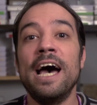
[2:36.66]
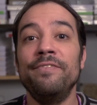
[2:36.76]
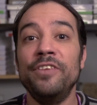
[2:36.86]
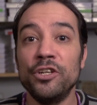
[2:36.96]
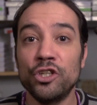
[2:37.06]

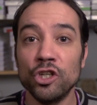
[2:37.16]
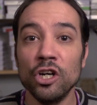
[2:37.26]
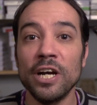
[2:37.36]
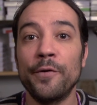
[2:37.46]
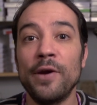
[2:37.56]
and the
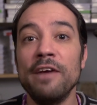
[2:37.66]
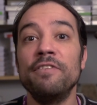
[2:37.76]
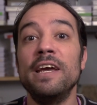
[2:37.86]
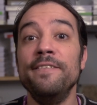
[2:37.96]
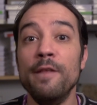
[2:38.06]
shock
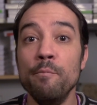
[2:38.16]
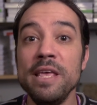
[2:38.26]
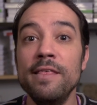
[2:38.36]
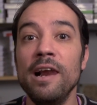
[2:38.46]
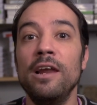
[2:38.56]
arrived in the
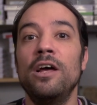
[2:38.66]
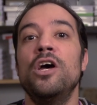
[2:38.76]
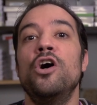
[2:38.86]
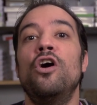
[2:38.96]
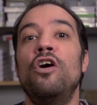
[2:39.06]
middle
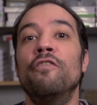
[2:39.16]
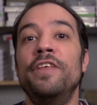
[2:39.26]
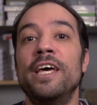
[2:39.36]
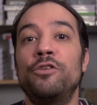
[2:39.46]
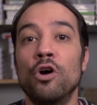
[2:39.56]
of the